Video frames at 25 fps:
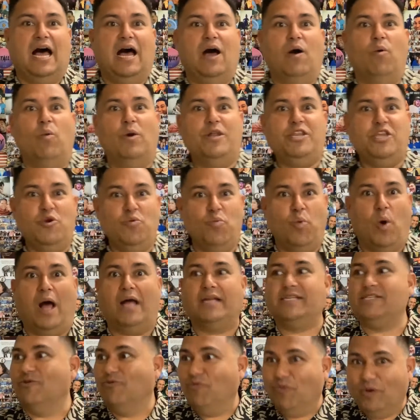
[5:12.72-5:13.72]
When you
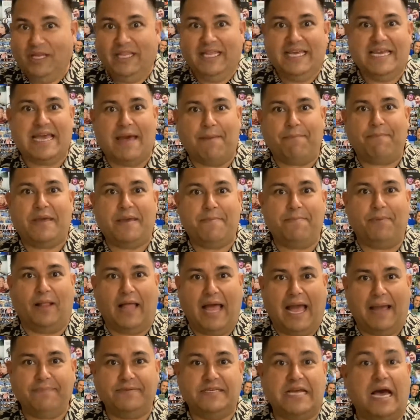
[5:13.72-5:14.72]
want to really get people
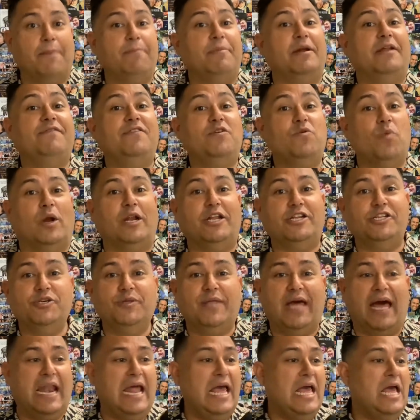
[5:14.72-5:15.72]
hyped up. But if you want to do
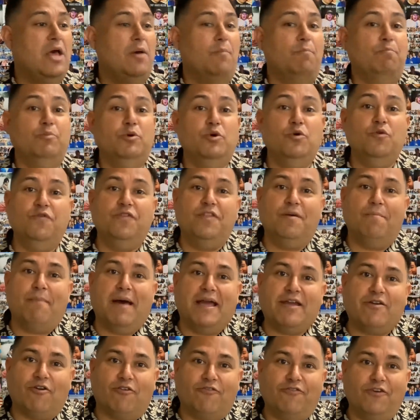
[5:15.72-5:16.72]
that, move the
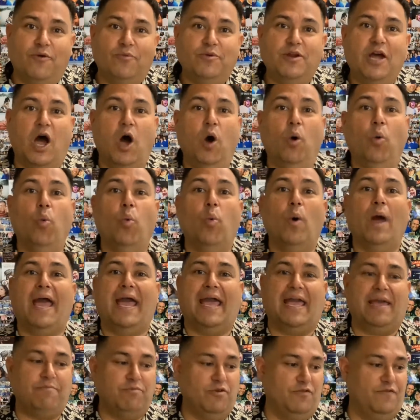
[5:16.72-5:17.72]
microphone
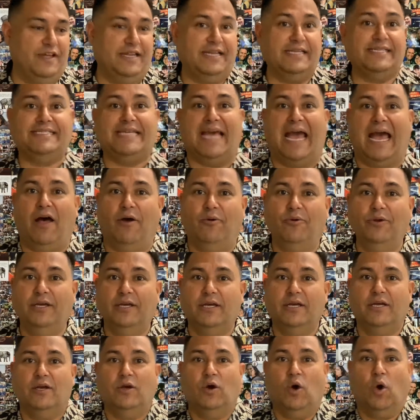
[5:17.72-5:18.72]
away, move it down
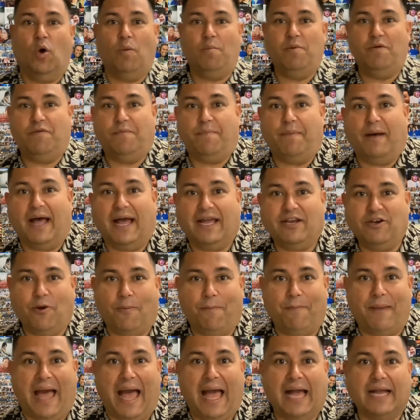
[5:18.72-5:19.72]
or move it behind your
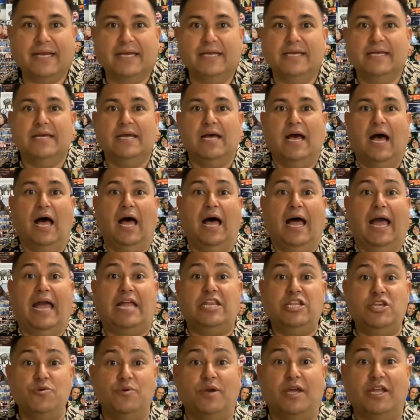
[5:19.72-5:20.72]
back,
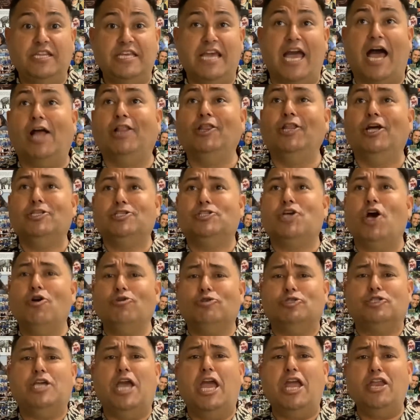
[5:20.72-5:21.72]
and you can yell, "Let's go
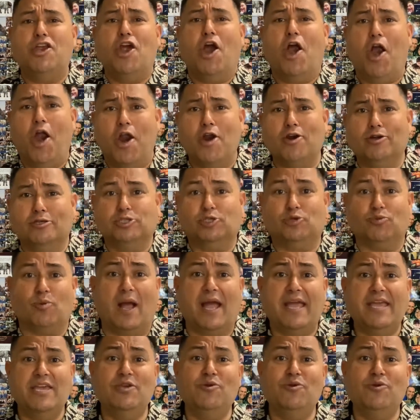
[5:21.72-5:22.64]
seniors," right?